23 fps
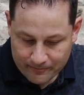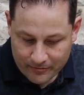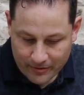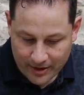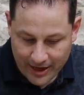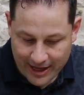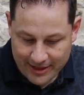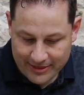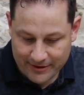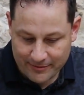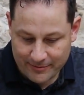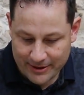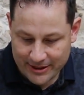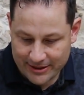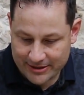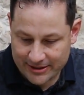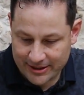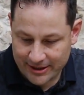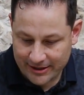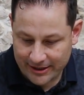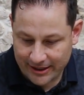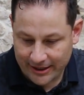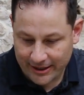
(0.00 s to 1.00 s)
and the
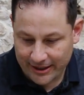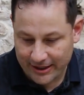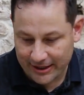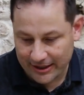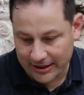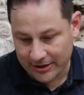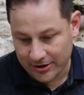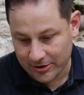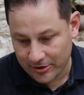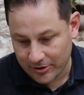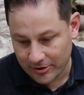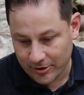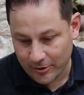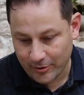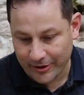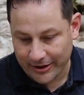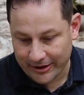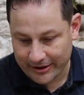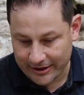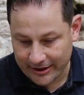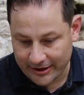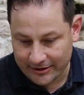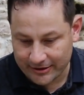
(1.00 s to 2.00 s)
viche, I get a little of the
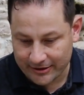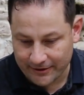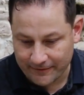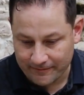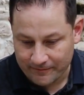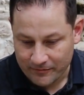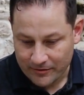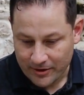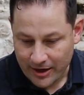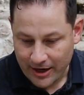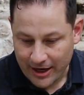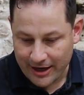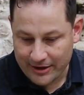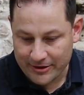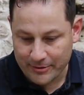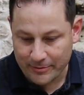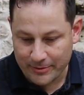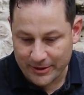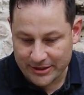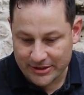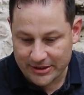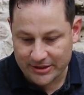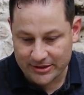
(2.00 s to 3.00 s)
aguardiente, and the
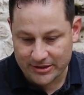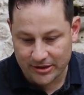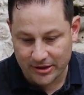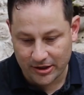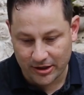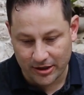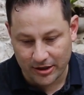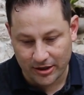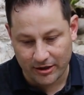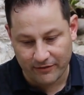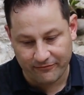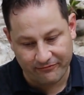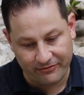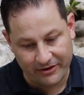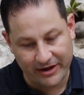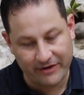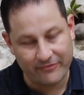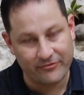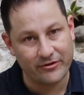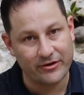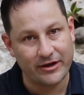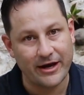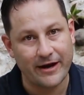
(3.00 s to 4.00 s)
viche is a
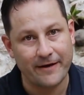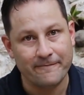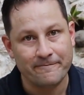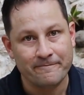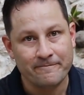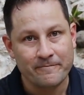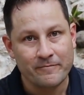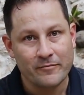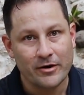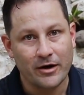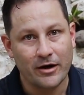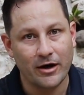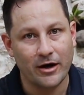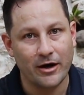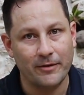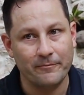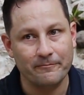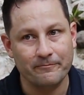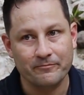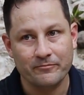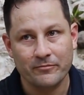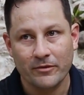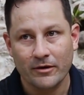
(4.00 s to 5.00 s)
flavor that
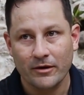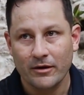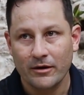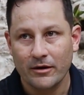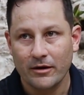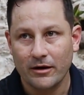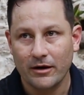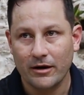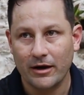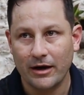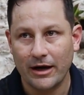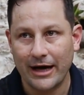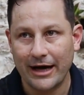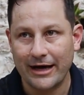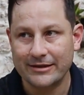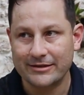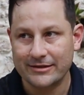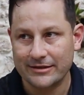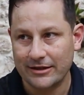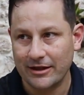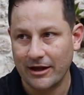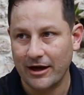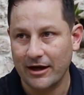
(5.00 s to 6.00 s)

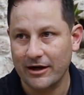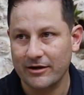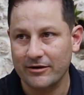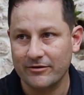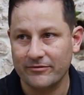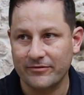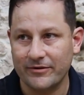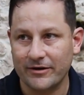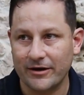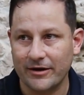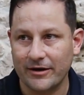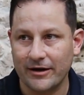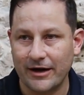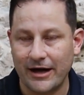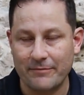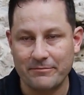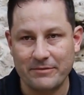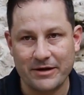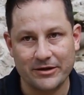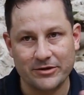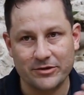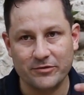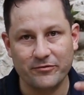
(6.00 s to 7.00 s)
has a lot of,
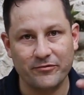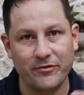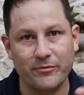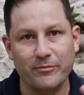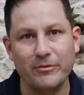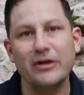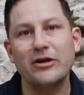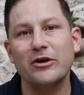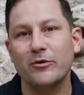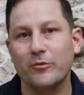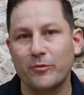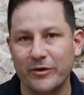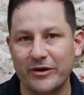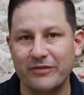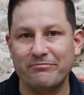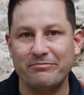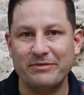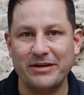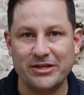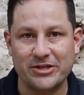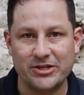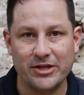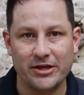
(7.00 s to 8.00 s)
I'm not too familiar with
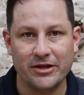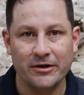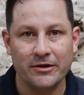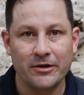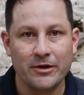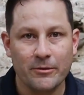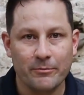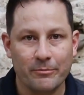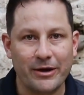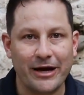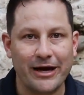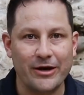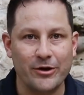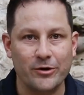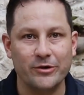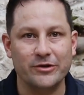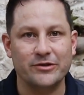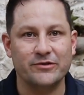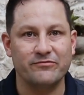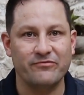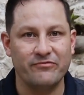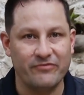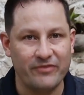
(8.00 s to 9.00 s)
viche, but I know
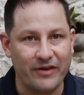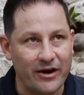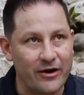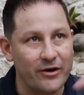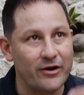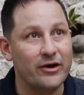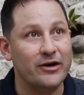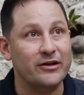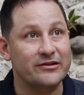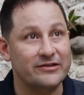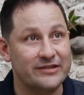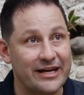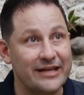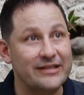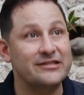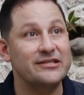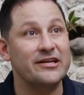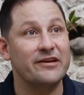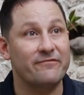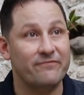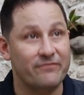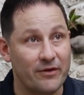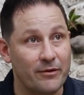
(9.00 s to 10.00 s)
it's very
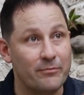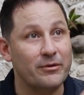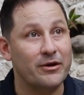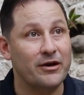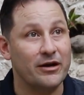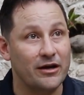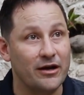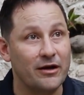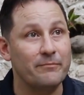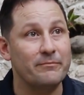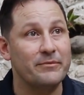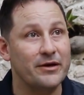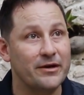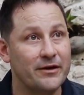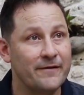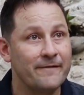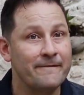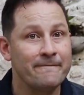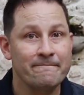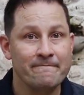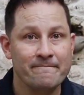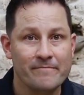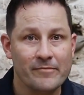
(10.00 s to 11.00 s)
authentic from Colombia,
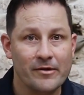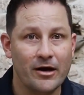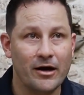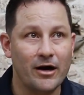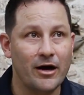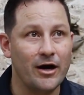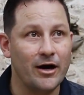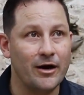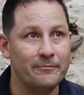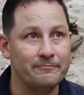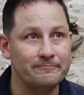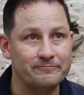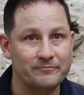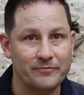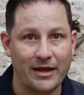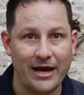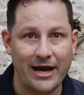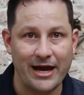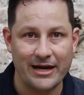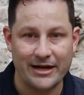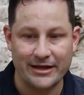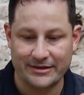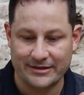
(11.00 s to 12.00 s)

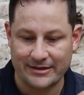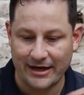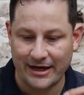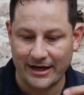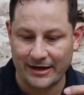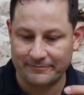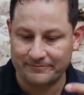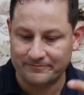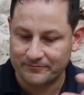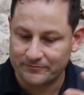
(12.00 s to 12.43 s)
and it's got